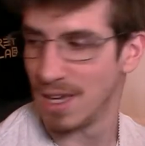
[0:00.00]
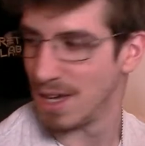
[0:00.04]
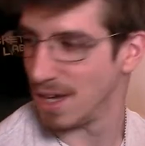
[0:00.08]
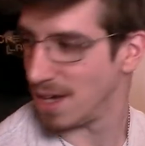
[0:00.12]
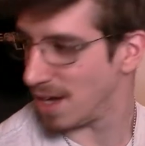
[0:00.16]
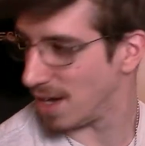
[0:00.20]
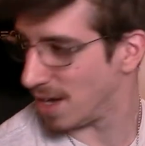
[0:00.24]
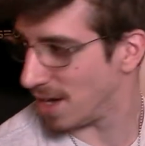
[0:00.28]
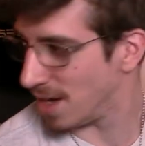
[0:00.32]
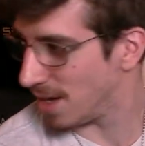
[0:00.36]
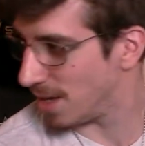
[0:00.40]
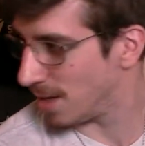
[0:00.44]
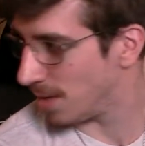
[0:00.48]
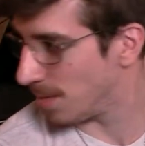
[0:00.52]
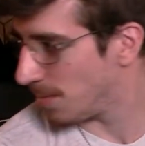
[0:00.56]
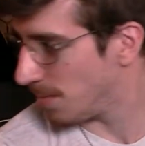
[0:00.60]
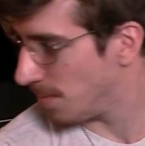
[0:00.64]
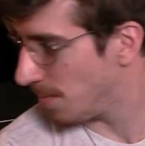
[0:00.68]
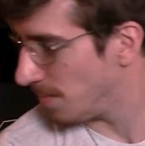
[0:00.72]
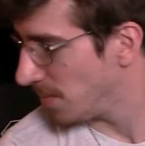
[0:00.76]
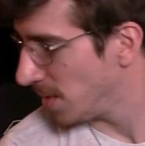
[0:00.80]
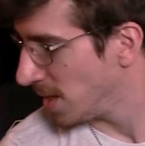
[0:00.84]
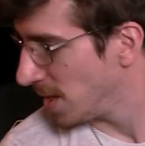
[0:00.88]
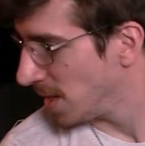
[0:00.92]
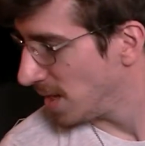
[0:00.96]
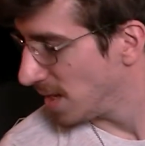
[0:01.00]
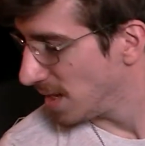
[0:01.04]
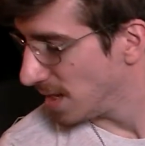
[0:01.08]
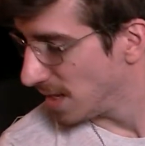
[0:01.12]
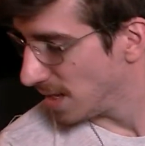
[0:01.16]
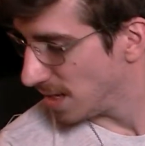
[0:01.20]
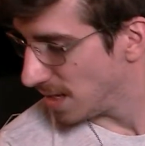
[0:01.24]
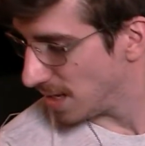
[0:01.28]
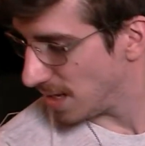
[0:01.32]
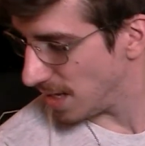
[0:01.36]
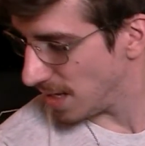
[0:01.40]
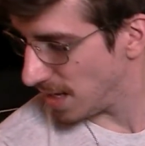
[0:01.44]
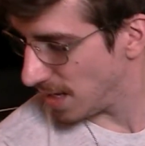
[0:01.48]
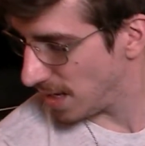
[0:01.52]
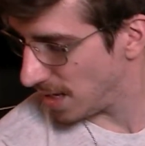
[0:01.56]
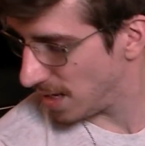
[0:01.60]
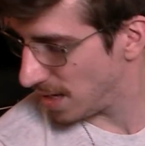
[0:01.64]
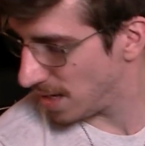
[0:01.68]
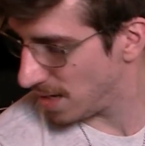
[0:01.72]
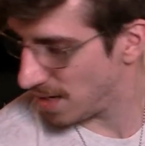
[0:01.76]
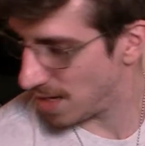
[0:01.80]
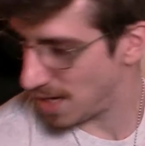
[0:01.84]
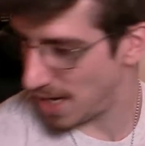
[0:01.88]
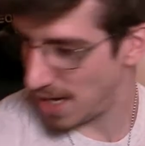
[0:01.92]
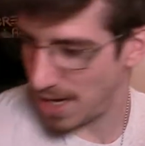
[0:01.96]

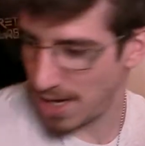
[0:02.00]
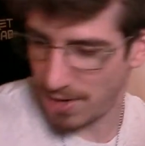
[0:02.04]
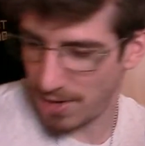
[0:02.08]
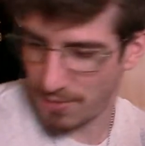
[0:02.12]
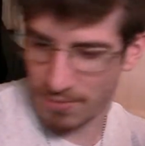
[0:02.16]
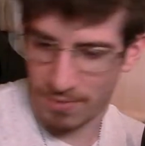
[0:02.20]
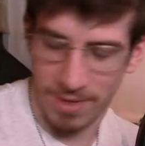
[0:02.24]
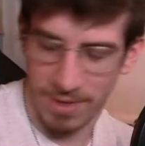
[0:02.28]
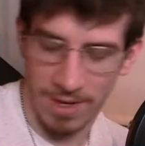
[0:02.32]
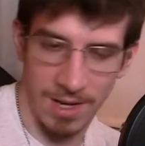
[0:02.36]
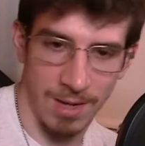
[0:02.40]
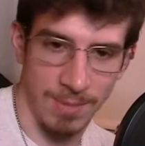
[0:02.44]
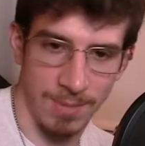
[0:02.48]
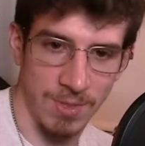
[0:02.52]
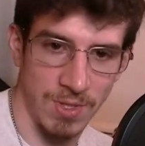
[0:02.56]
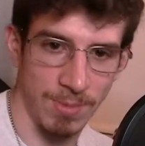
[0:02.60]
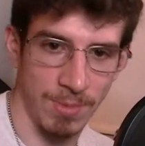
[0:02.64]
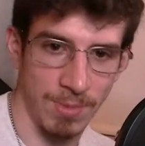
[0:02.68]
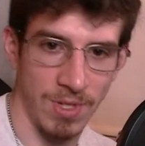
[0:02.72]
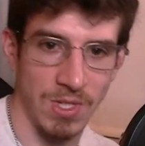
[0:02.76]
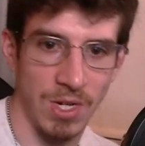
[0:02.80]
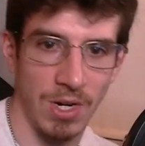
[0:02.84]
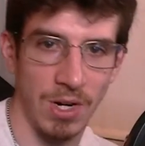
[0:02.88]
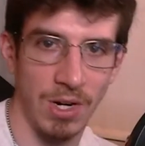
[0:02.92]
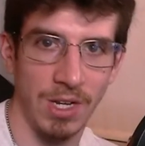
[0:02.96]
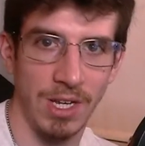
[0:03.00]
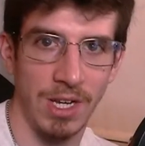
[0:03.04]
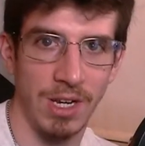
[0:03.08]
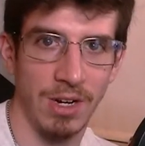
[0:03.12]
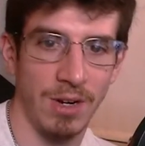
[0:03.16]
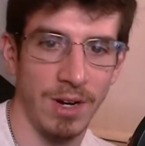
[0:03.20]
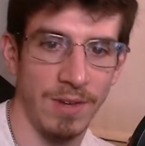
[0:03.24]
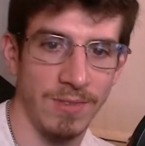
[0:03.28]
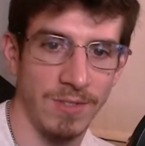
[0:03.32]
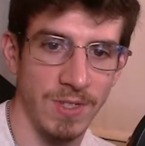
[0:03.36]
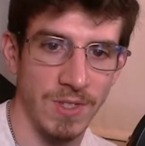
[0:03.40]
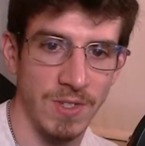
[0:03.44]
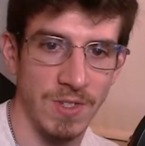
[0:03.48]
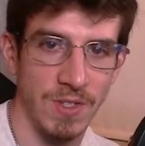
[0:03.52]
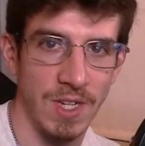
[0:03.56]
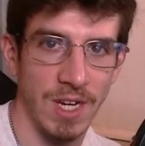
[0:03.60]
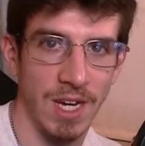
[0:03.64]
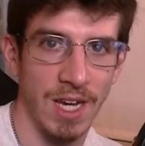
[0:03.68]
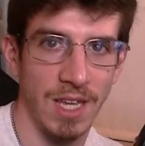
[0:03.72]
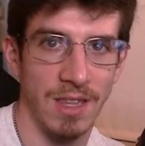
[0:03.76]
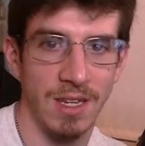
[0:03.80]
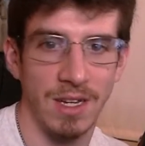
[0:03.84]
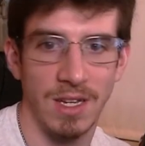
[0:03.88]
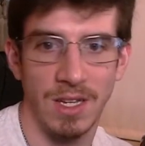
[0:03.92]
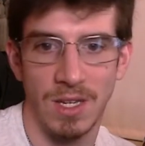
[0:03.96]
And I have some guitar gear off to the
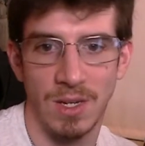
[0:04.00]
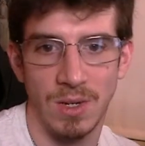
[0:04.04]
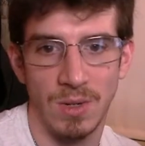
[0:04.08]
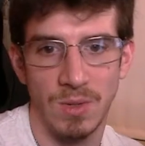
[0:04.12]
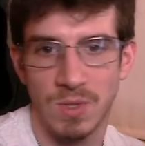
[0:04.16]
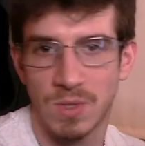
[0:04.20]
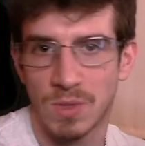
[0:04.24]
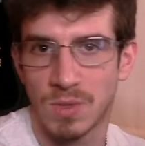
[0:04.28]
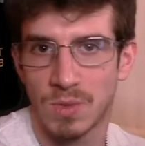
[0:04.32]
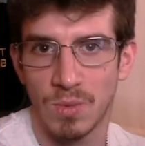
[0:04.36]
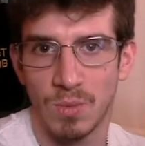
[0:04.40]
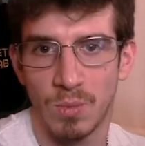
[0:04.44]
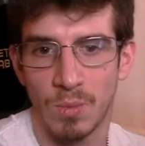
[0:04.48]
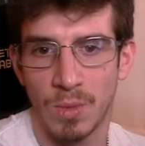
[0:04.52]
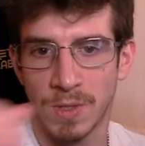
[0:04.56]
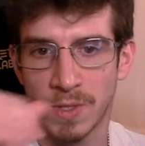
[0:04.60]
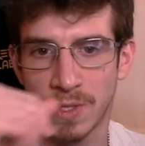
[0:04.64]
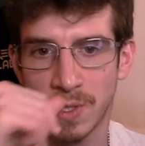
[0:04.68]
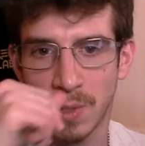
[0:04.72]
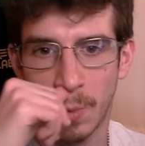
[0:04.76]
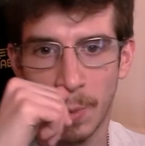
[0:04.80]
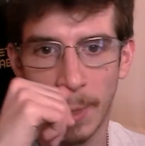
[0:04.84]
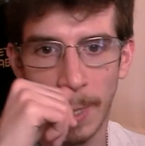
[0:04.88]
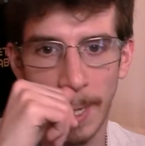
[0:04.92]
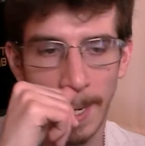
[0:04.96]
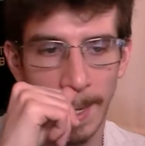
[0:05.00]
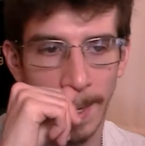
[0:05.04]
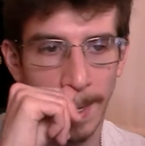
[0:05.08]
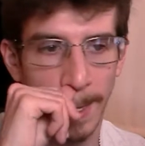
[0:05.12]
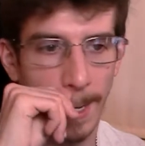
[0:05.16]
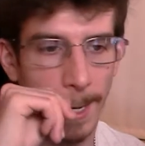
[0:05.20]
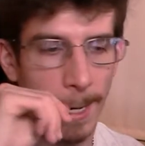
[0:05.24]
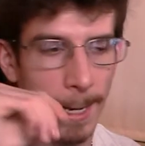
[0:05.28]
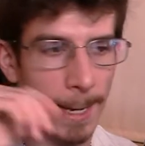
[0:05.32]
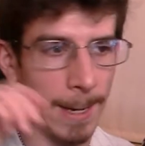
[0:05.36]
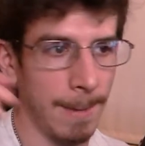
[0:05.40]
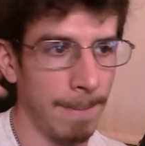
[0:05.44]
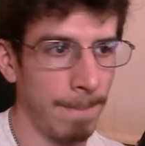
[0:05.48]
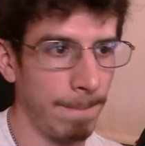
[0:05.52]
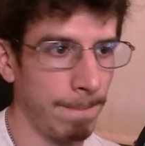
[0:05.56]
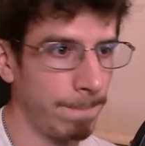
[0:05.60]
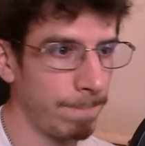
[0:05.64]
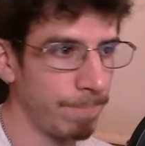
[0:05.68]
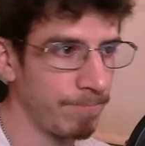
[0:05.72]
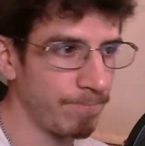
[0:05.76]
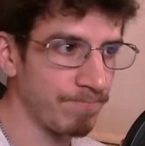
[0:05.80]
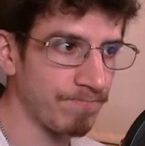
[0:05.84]
side that I use once in a while.